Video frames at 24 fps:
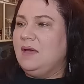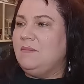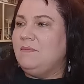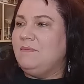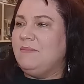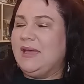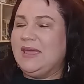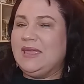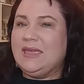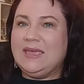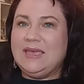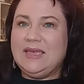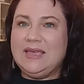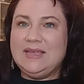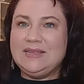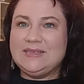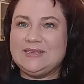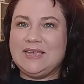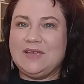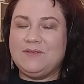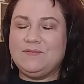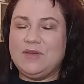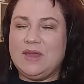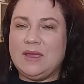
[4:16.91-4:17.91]
My
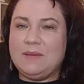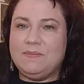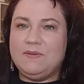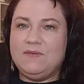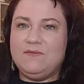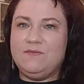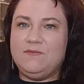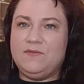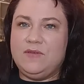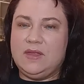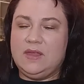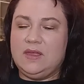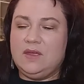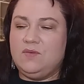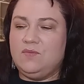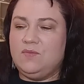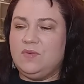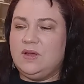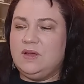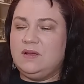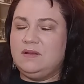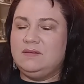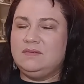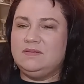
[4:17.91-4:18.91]
kids have not been feeling
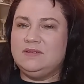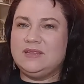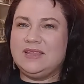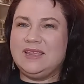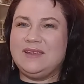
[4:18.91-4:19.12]
well.